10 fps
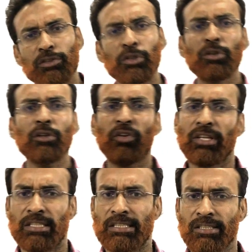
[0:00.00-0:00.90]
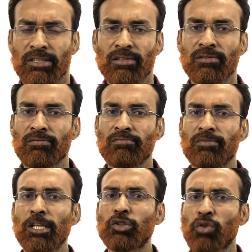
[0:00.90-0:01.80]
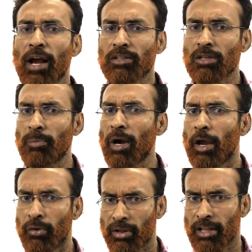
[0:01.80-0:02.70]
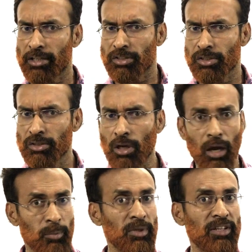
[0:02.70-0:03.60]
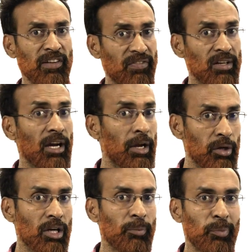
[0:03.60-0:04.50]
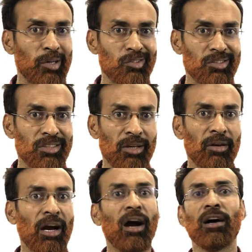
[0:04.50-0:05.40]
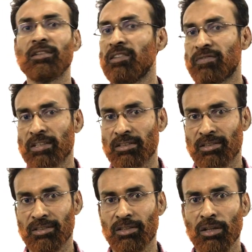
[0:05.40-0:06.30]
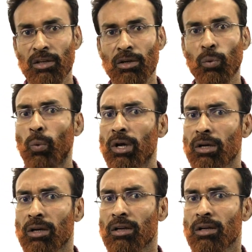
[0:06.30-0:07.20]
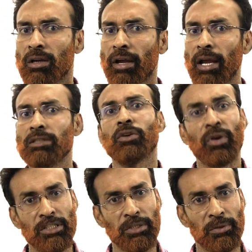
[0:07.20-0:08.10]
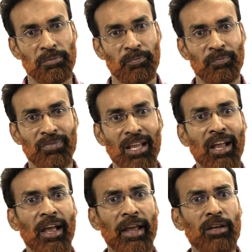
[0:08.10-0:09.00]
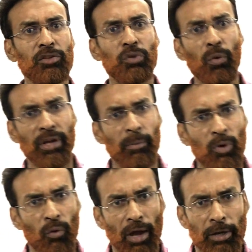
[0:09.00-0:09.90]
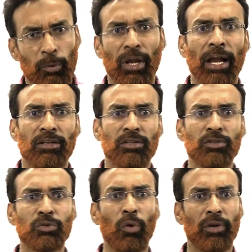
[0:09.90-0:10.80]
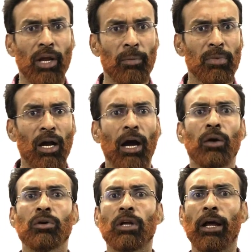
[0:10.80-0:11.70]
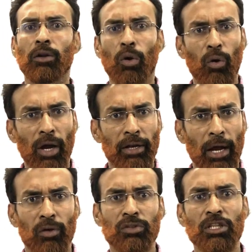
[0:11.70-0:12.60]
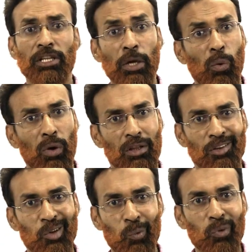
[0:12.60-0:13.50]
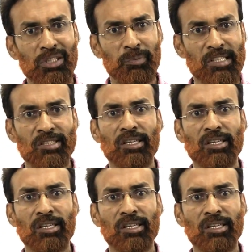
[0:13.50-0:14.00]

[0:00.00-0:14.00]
2 reasons, the structure of ionic lattice of different ionic compounds are different. One is a ratio. In sodium chloride, we get sodium ion and chloride ions are equal, which means